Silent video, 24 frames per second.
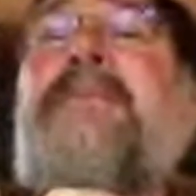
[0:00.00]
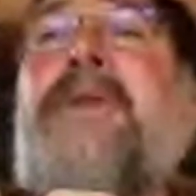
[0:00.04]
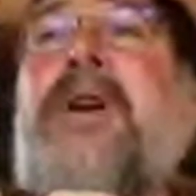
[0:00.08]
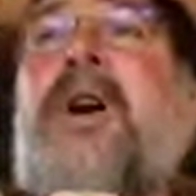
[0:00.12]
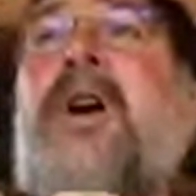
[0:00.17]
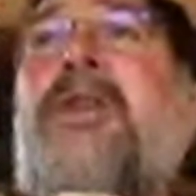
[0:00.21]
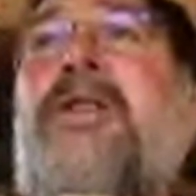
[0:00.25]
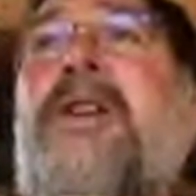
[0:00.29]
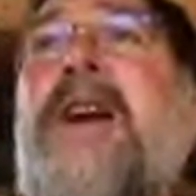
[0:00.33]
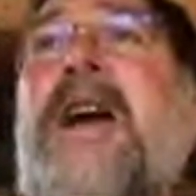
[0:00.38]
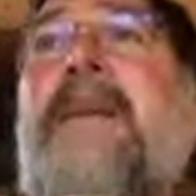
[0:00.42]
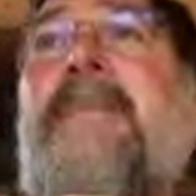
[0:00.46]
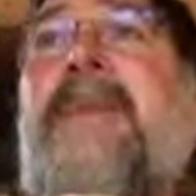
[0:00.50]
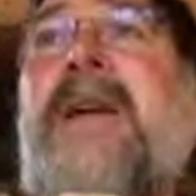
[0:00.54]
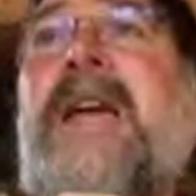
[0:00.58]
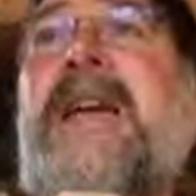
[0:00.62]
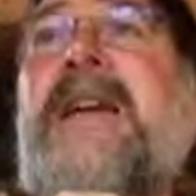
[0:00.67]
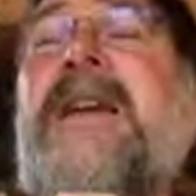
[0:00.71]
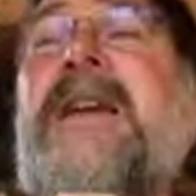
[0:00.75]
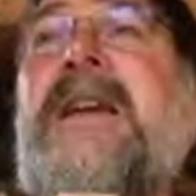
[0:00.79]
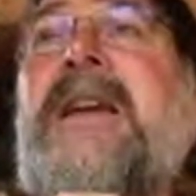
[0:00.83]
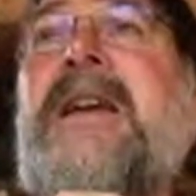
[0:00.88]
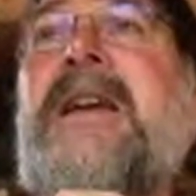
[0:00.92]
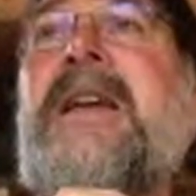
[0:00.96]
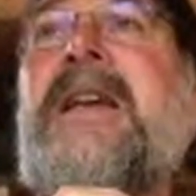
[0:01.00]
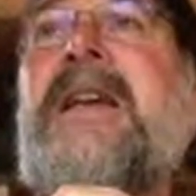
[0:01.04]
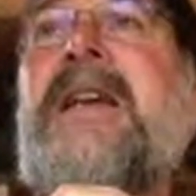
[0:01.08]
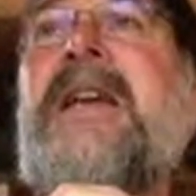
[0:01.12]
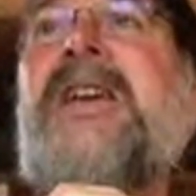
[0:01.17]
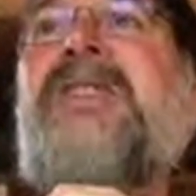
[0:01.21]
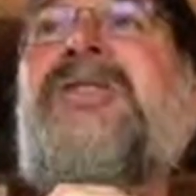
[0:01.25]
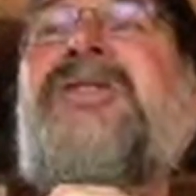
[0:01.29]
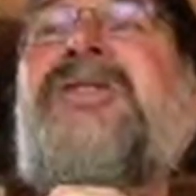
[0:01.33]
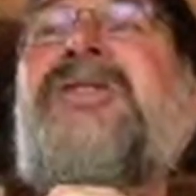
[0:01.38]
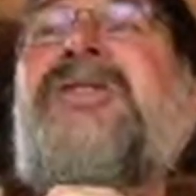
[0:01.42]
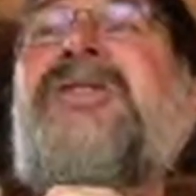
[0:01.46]
programming
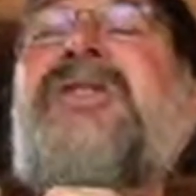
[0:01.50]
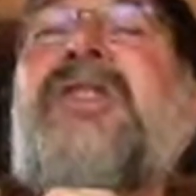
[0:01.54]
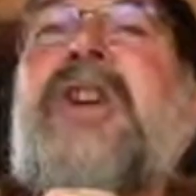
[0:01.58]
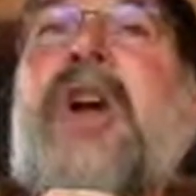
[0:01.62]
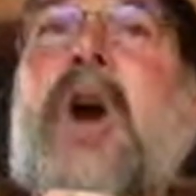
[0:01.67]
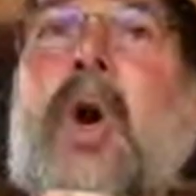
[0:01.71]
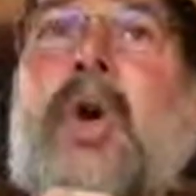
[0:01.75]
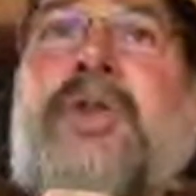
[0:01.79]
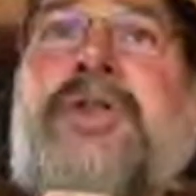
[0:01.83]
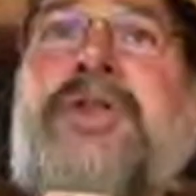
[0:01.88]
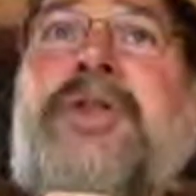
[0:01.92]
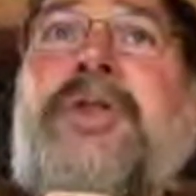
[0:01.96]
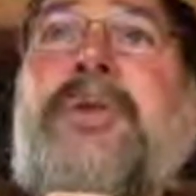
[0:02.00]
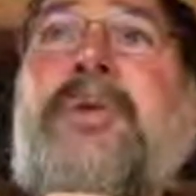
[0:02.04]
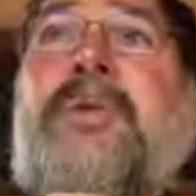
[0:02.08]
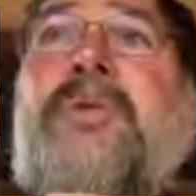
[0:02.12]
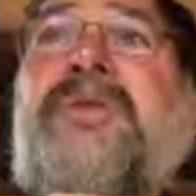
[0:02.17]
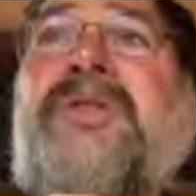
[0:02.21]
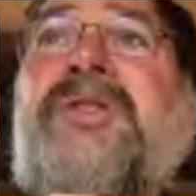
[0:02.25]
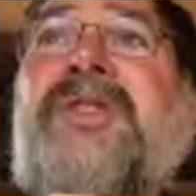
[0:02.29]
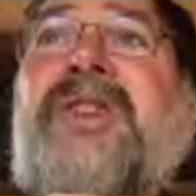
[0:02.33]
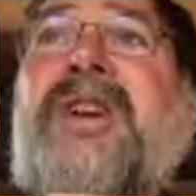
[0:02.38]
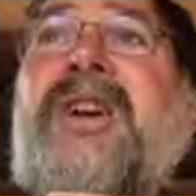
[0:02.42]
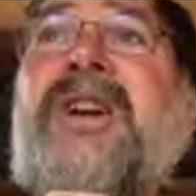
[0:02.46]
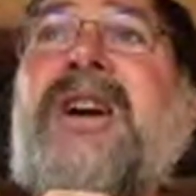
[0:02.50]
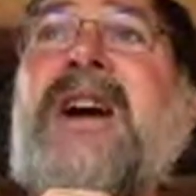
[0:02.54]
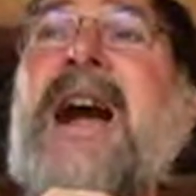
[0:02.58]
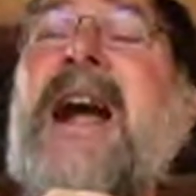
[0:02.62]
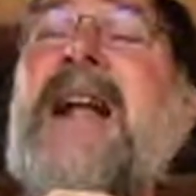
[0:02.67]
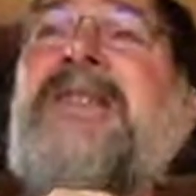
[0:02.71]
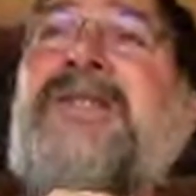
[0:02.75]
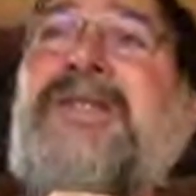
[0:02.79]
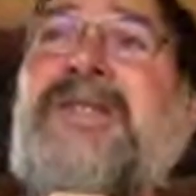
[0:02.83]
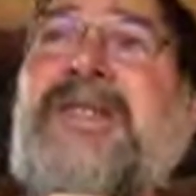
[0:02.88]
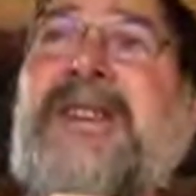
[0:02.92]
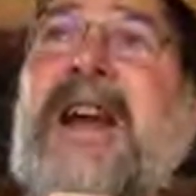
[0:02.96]
is go-tos on
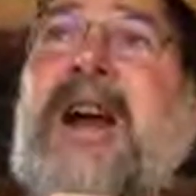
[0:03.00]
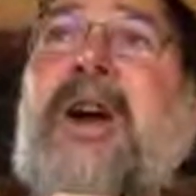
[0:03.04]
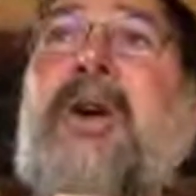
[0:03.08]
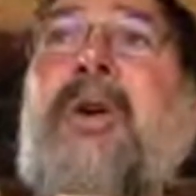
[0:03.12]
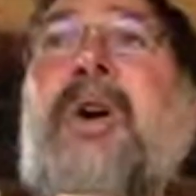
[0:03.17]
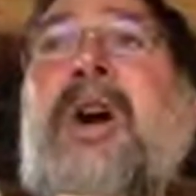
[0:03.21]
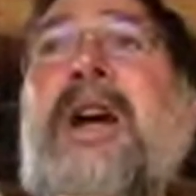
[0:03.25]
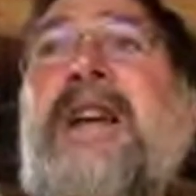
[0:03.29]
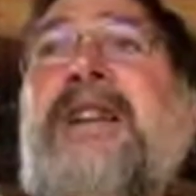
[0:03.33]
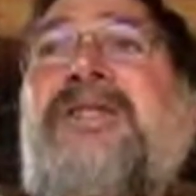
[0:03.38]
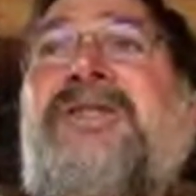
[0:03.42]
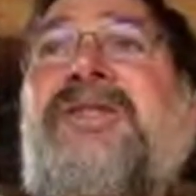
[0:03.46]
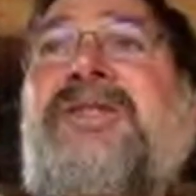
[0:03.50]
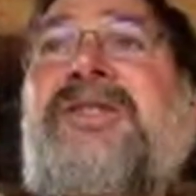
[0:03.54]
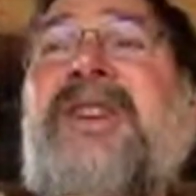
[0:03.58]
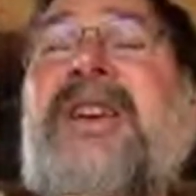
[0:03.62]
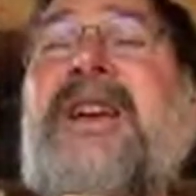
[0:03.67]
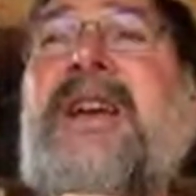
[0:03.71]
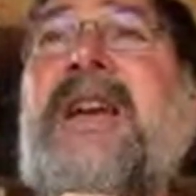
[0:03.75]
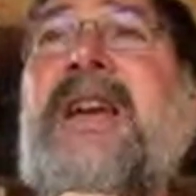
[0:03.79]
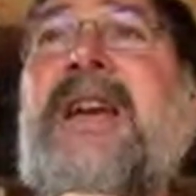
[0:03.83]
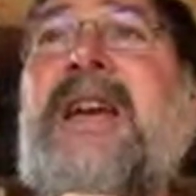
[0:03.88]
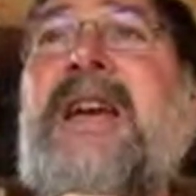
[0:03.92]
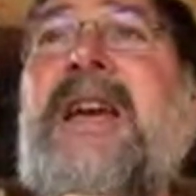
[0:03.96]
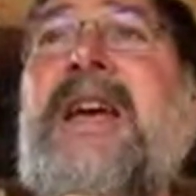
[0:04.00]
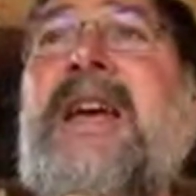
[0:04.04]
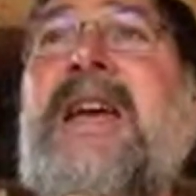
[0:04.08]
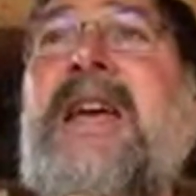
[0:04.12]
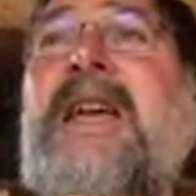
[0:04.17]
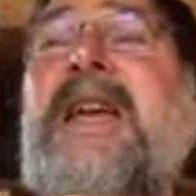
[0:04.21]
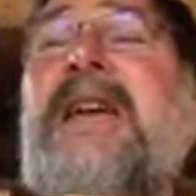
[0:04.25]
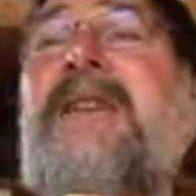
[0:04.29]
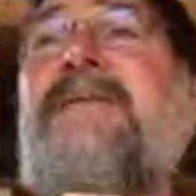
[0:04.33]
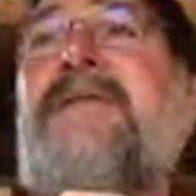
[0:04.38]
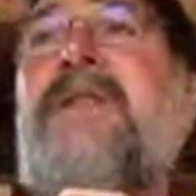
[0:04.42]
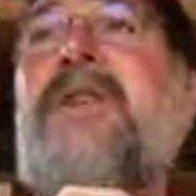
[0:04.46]
steroids.
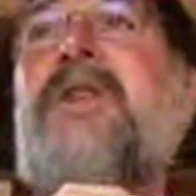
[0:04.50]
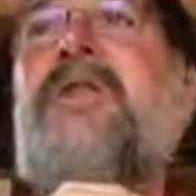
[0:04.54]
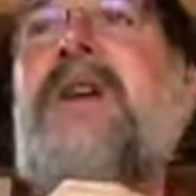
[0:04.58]
If you